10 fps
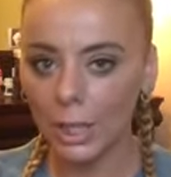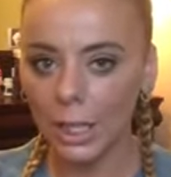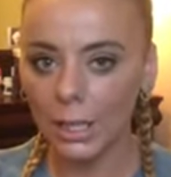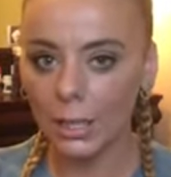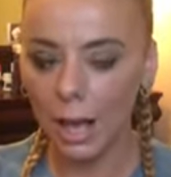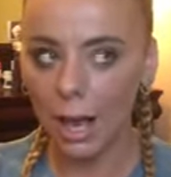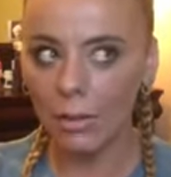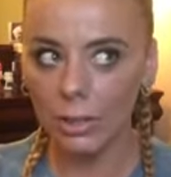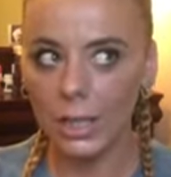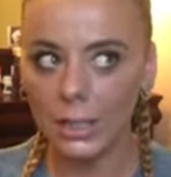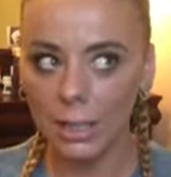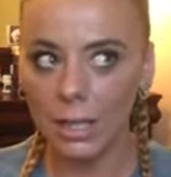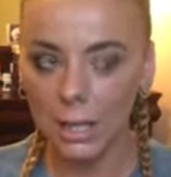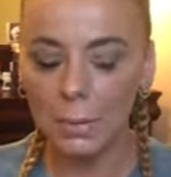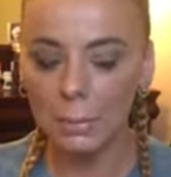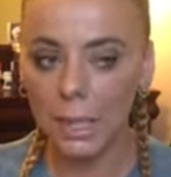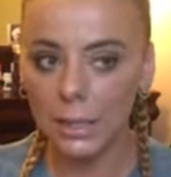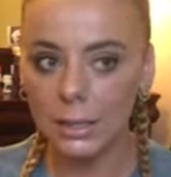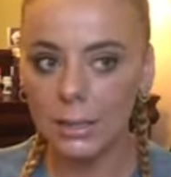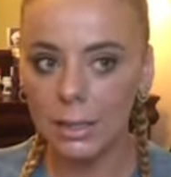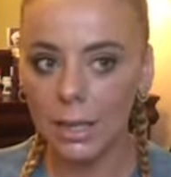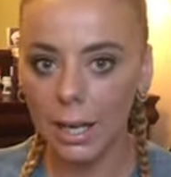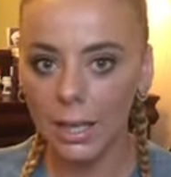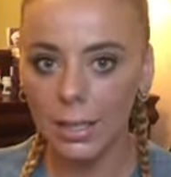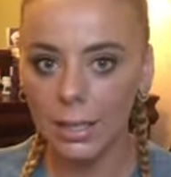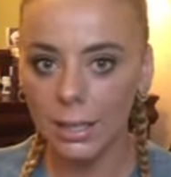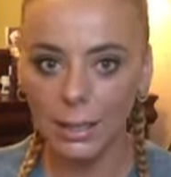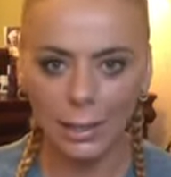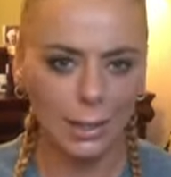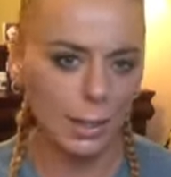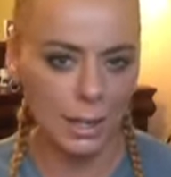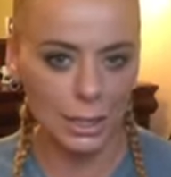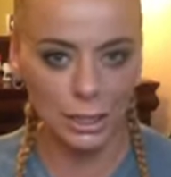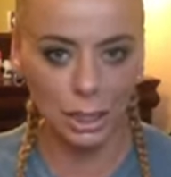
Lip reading: cannot really tell that I'm mixed. They get kind of